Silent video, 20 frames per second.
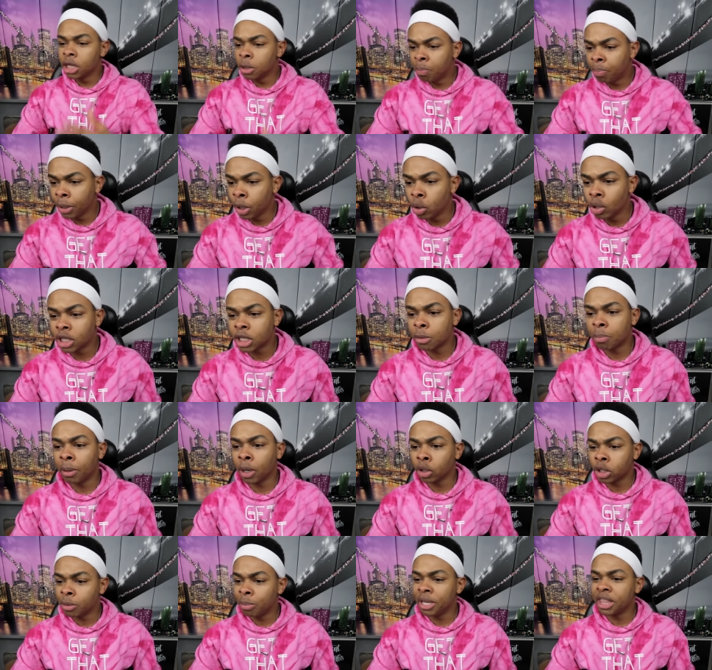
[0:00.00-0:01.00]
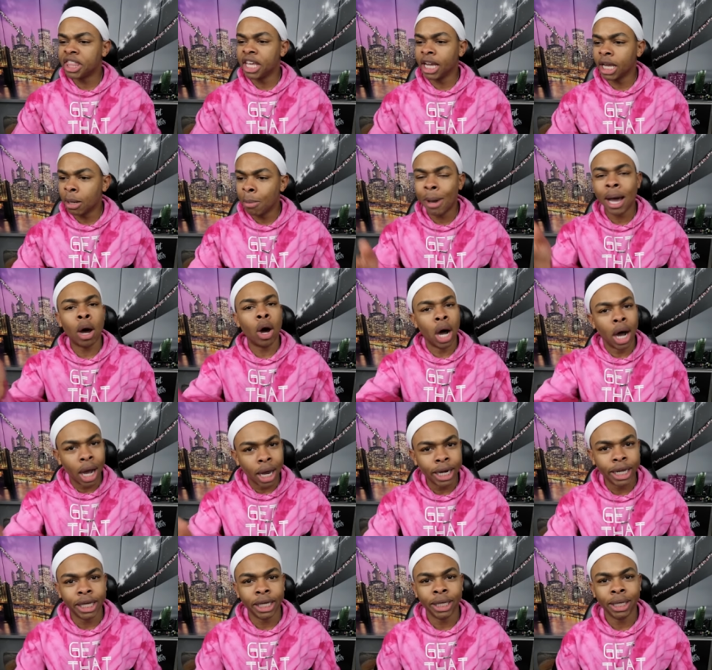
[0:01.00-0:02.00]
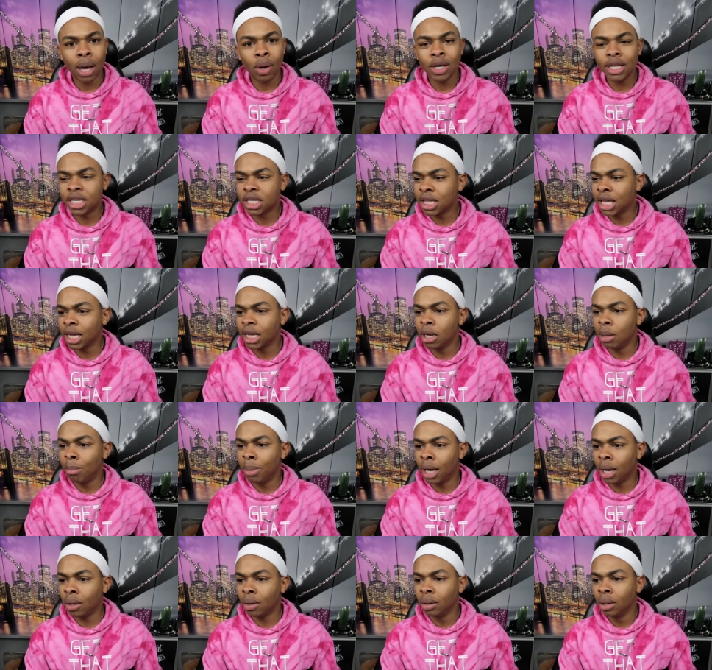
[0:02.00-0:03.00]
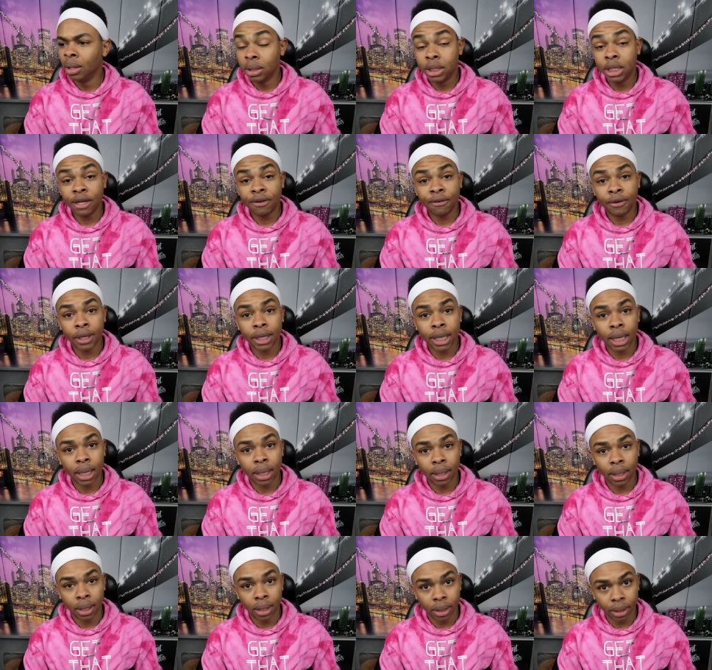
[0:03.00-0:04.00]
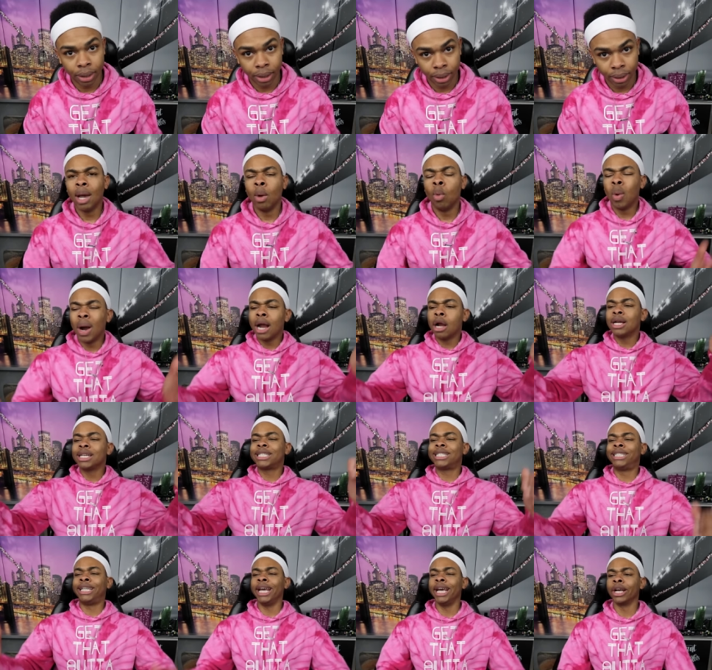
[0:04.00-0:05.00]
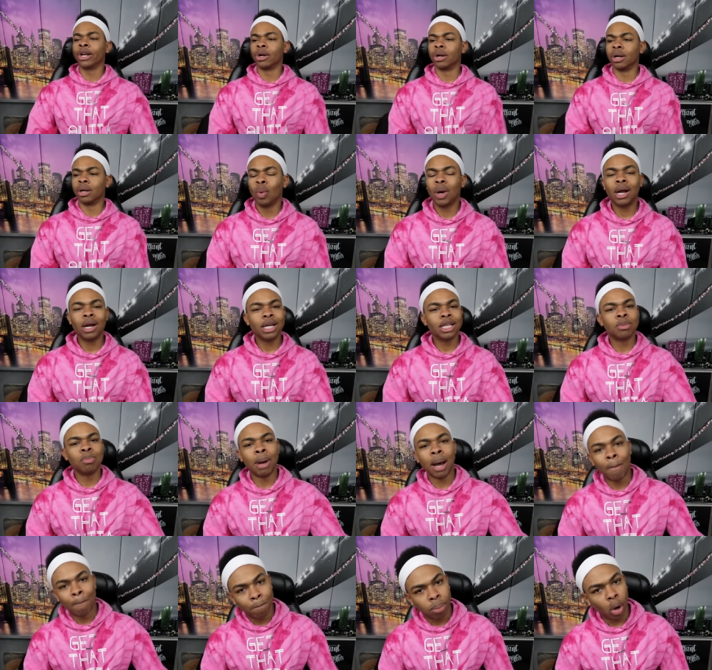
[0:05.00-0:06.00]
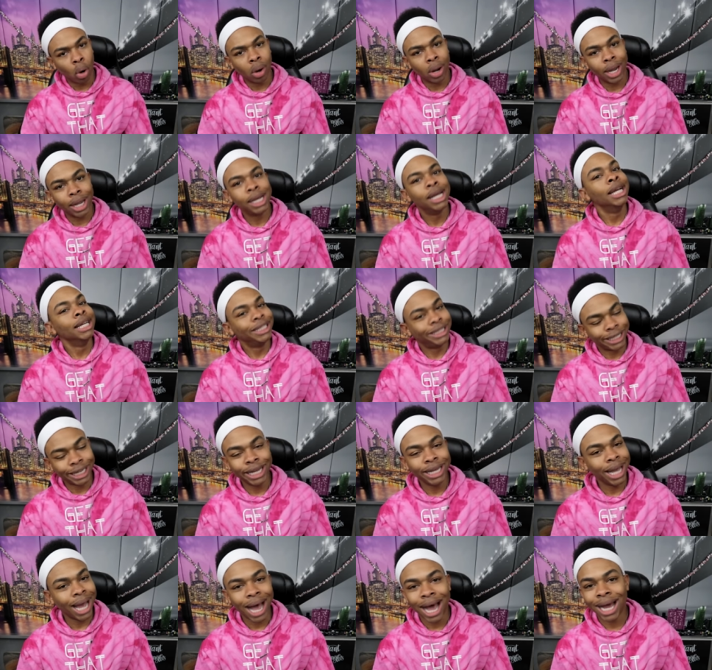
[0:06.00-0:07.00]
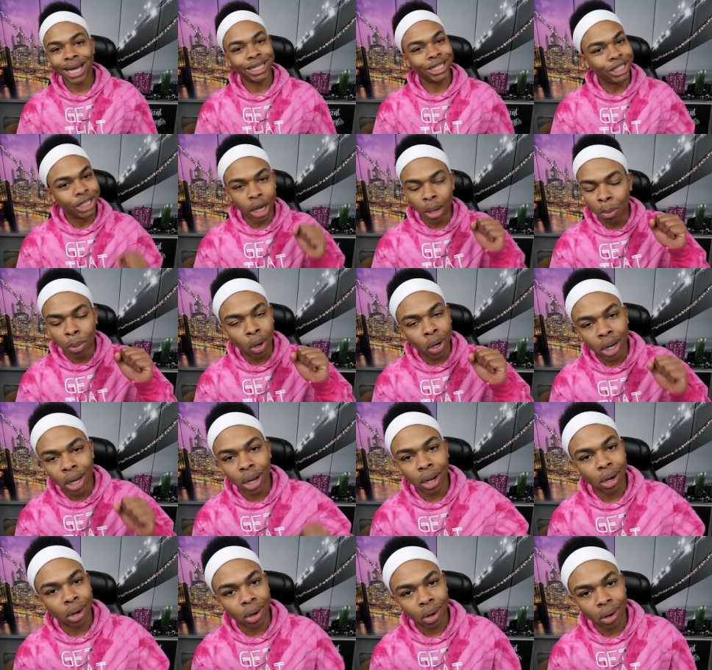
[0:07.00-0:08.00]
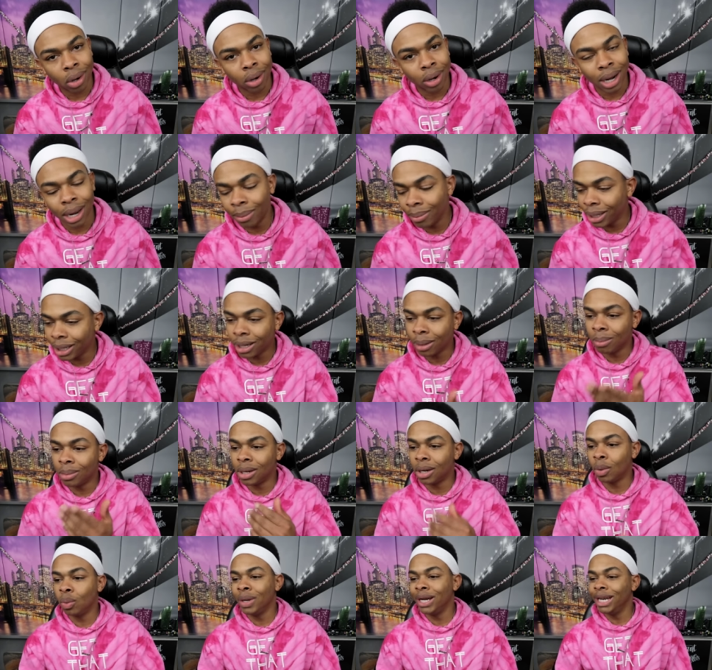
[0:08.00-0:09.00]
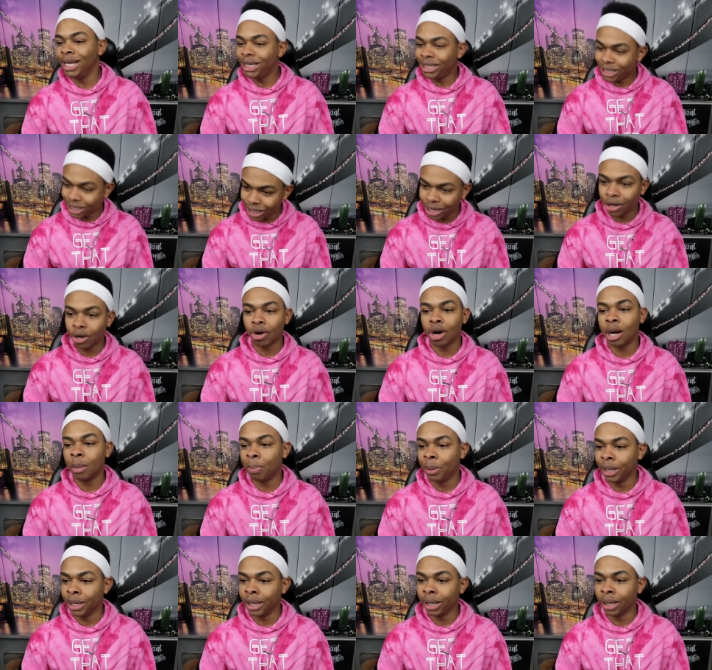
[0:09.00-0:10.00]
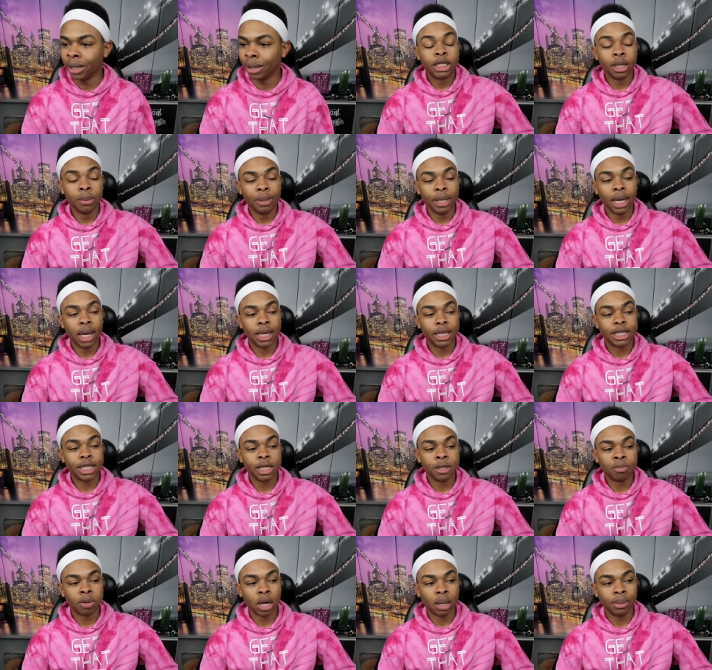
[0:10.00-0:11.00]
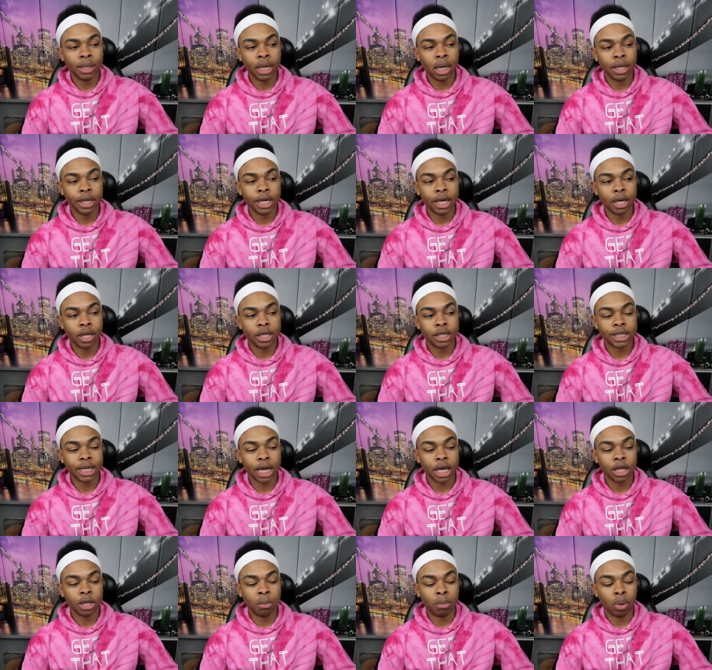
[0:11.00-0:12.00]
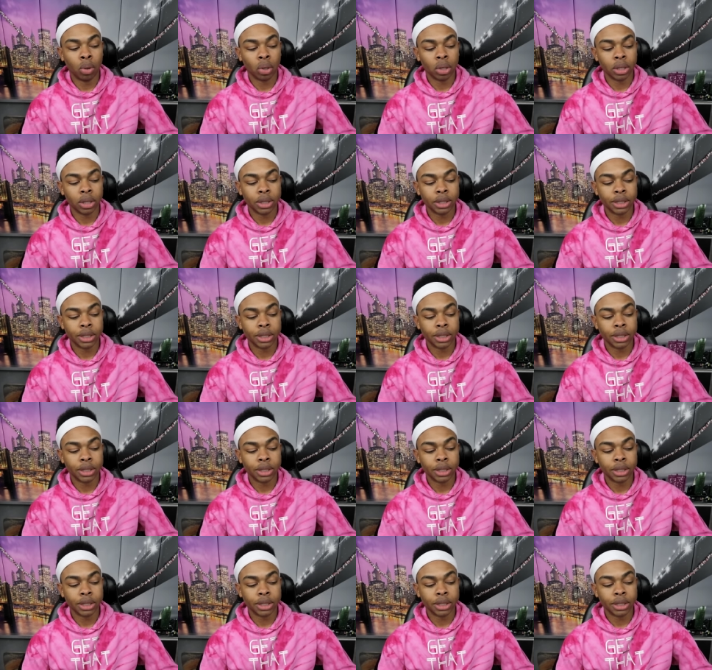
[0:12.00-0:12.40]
the Pooh is supposed to be thinking about honey. Now he's thinking about a different kind of honey. And where is Tigger? Where is my boy T.I. double -er? I mean, come on, we need Tigger up in here. To be honest, he's probably on the other side of the border,